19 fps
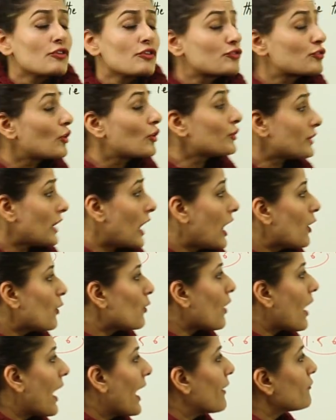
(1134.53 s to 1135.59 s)
So
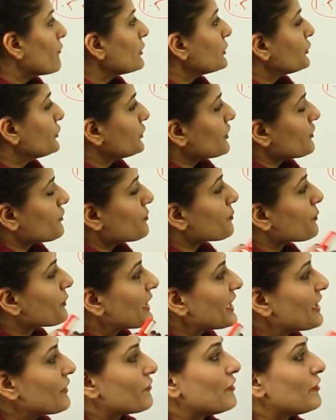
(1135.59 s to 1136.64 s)
now I will just
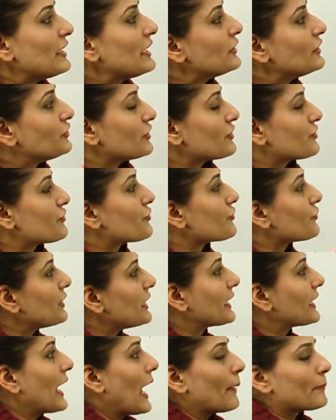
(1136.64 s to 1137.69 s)
briefly
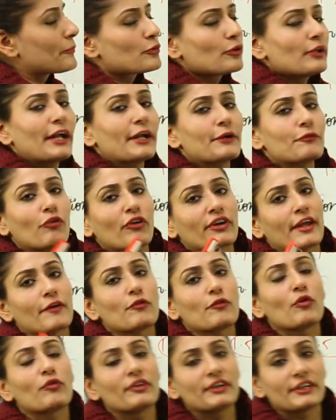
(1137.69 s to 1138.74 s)
recapitulate
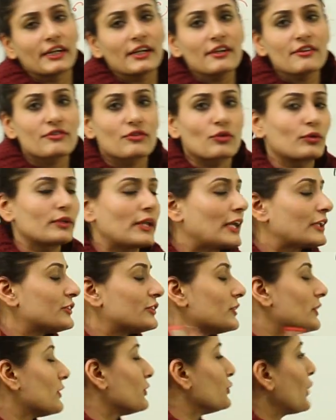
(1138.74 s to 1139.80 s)
whatever we did, so that
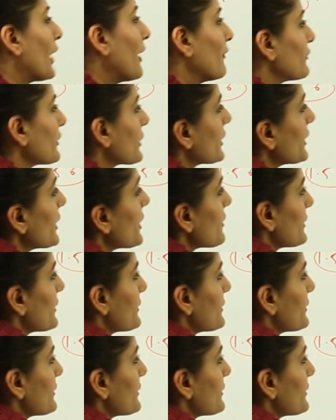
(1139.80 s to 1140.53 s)
you have the clear